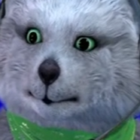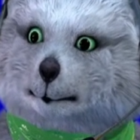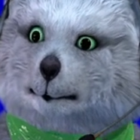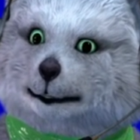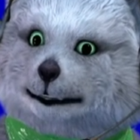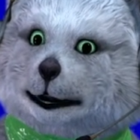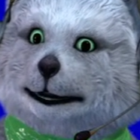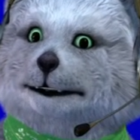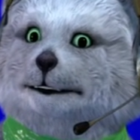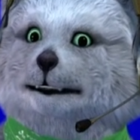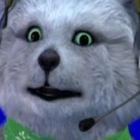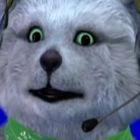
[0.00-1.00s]
to select the
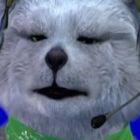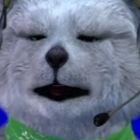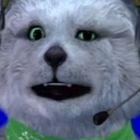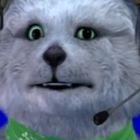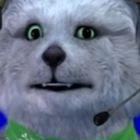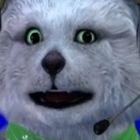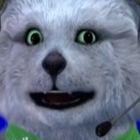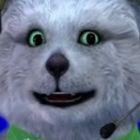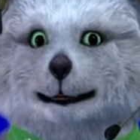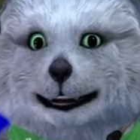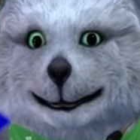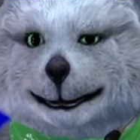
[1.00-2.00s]
color that is going
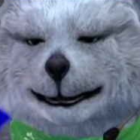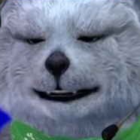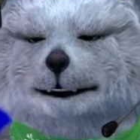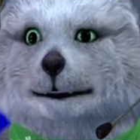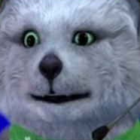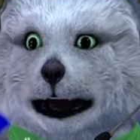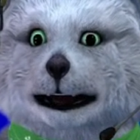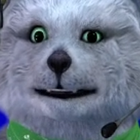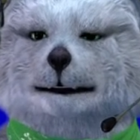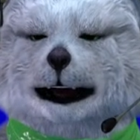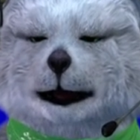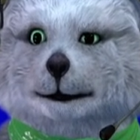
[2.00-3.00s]
to make it
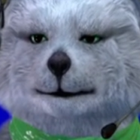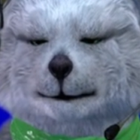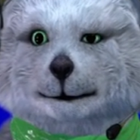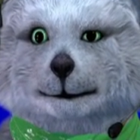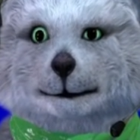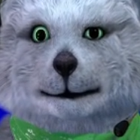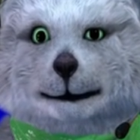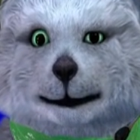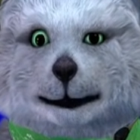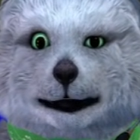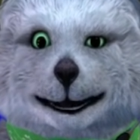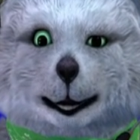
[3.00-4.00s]
transparent.
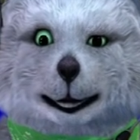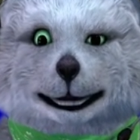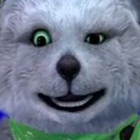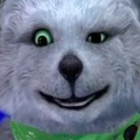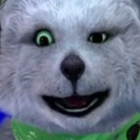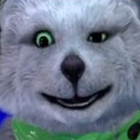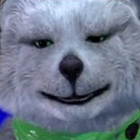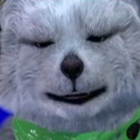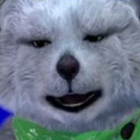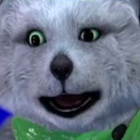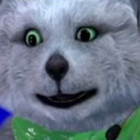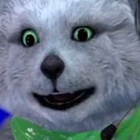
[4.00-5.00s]
Now, what I'm gonna make
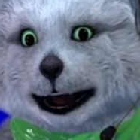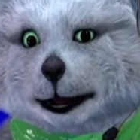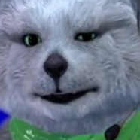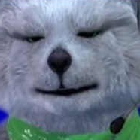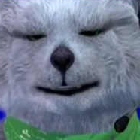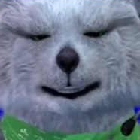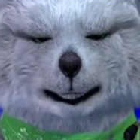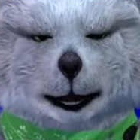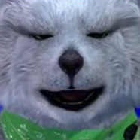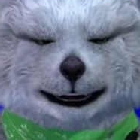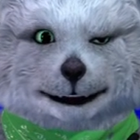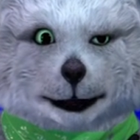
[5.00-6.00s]
transparent is right
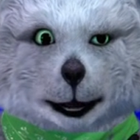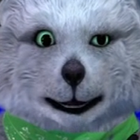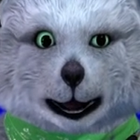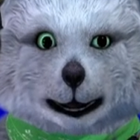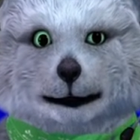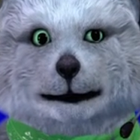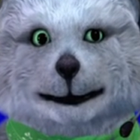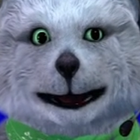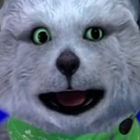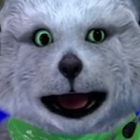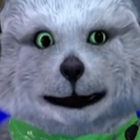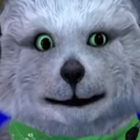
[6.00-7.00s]
here,
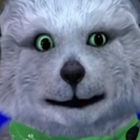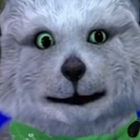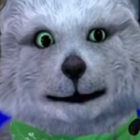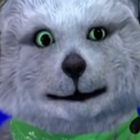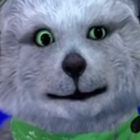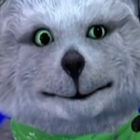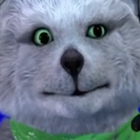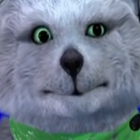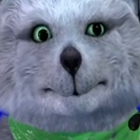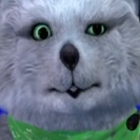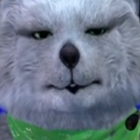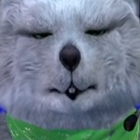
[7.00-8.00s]
the
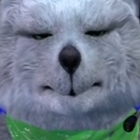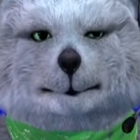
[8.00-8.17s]
blue,